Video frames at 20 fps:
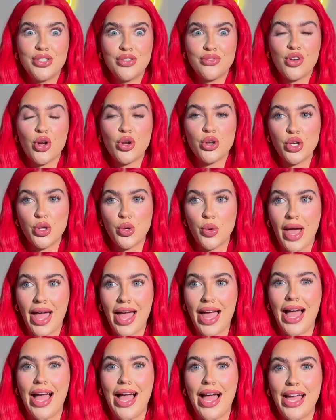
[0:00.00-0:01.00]
you've got new
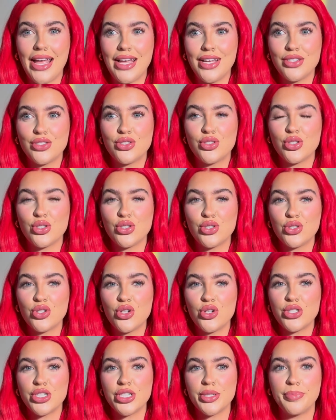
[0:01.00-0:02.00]
hair, it's just
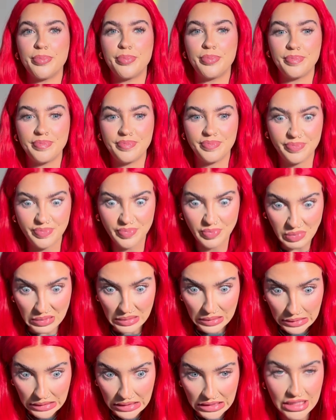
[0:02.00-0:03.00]
such a
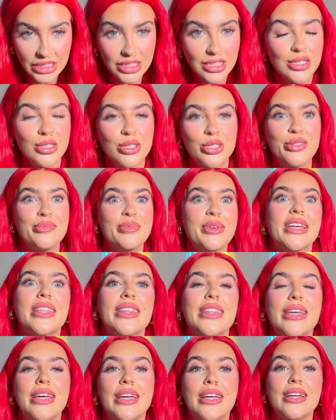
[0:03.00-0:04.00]
big
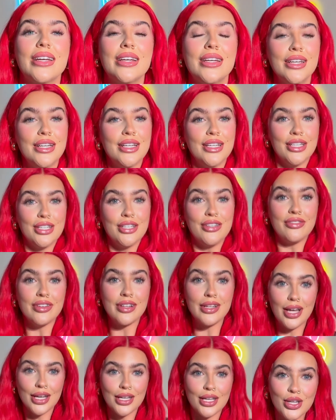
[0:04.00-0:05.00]
thing. You feel
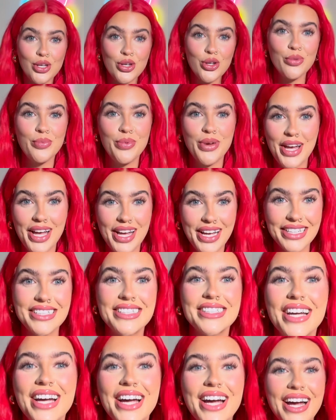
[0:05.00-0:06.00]
like a new
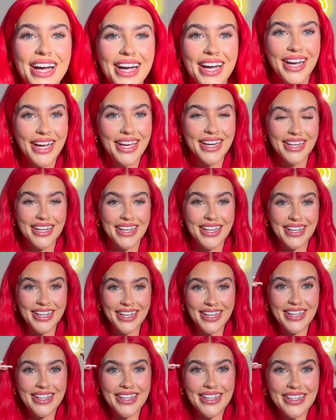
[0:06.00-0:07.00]
person.
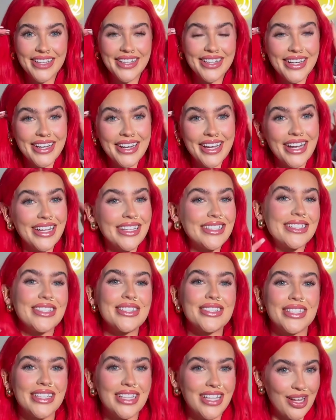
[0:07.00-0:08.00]
Look at it, it's
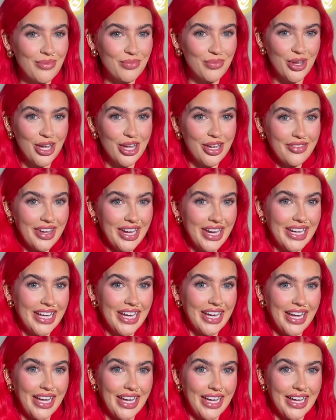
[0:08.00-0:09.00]
literally like mermaid
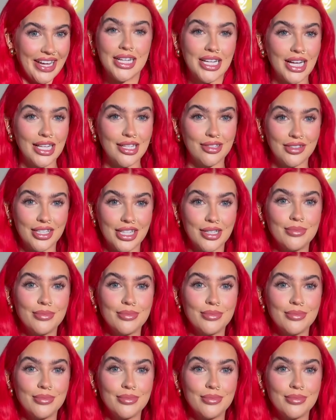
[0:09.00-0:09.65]
hair. I love it.